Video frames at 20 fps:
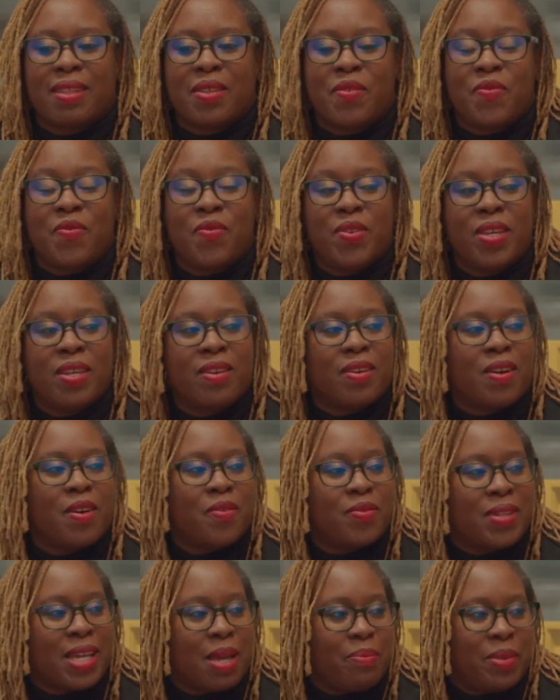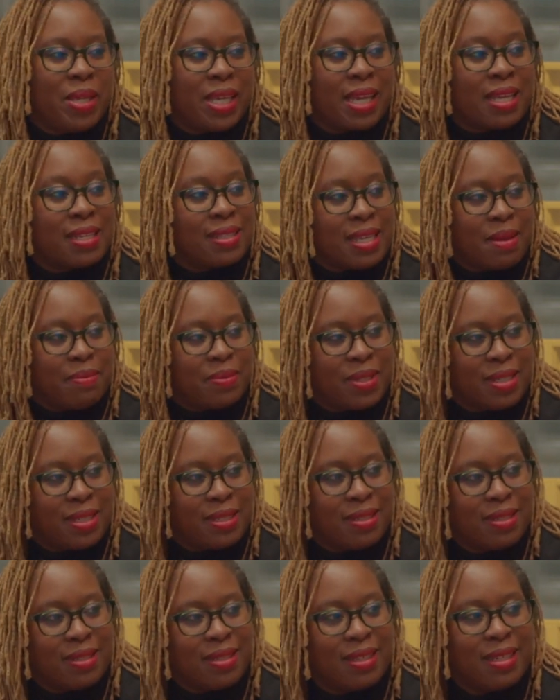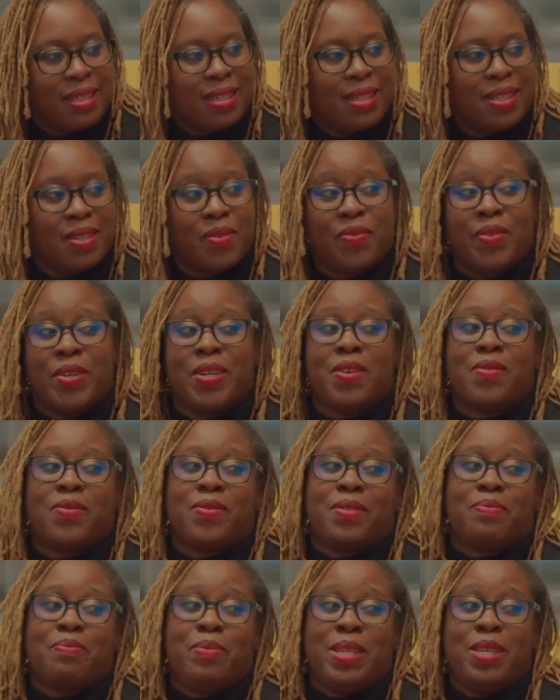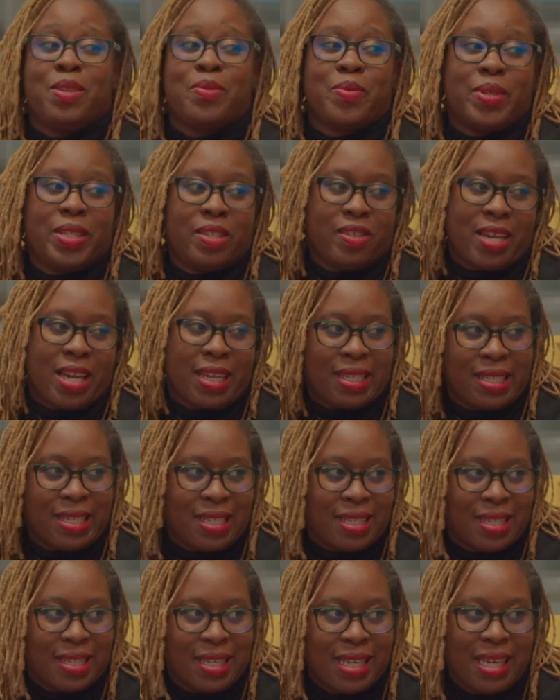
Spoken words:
the fear of not being accepted, the fear of being rejected,